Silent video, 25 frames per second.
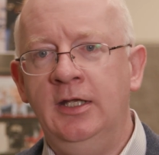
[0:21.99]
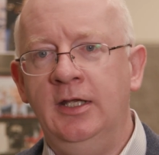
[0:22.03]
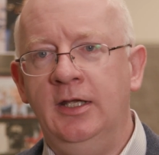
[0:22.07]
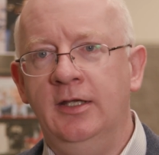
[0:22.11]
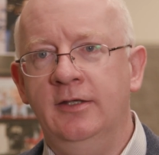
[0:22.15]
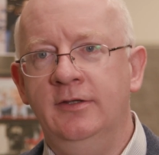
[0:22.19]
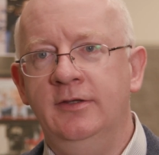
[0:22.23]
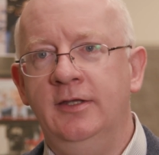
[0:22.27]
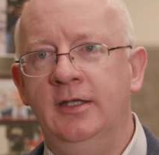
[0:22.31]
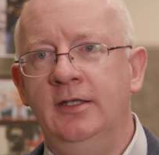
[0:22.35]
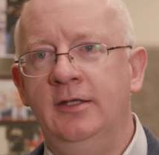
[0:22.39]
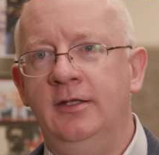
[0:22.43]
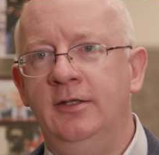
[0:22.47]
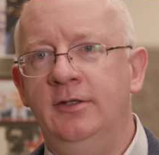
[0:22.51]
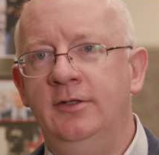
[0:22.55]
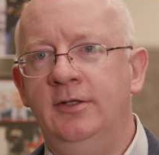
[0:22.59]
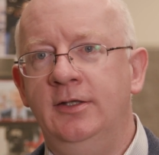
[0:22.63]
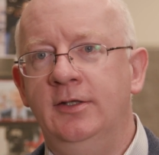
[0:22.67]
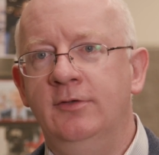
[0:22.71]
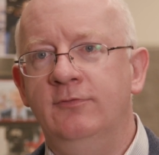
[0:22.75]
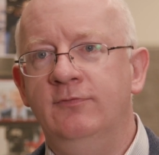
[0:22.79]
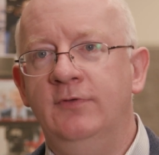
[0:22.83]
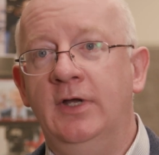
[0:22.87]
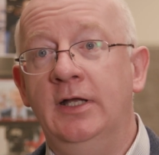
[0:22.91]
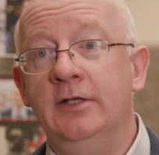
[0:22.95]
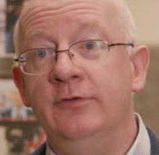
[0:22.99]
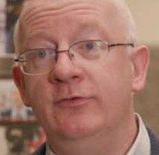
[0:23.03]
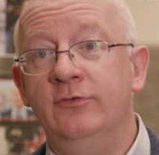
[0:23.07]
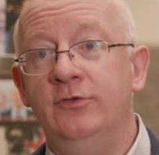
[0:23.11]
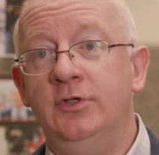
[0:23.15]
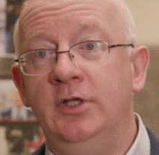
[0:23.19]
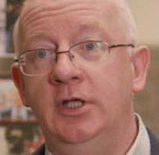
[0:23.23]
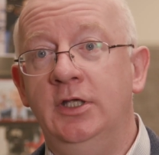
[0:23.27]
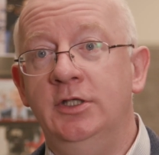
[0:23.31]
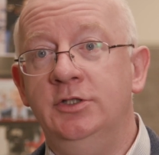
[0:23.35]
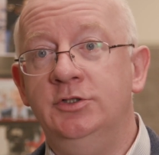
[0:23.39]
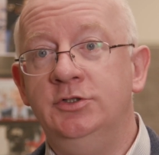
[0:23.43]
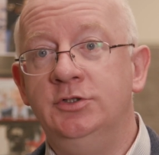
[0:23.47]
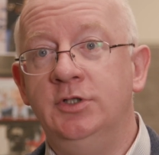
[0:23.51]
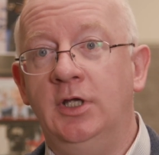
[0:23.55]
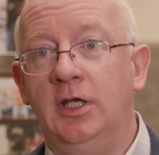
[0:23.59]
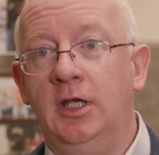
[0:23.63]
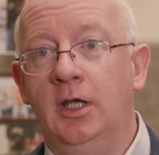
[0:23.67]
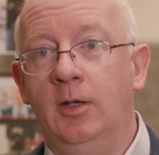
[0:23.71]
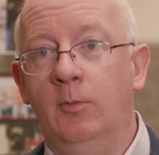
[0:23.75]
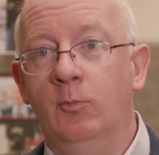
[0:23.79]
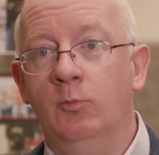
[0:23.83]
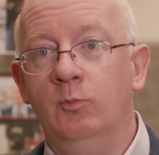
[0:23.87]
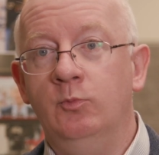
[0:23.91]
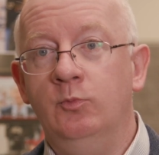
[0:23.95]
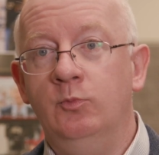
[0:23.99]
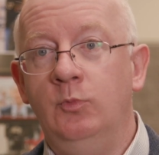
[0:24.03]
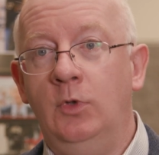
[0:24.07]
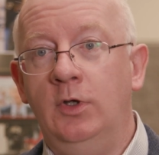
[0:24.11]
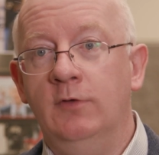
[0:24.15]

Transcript: And then in the advanced stage um,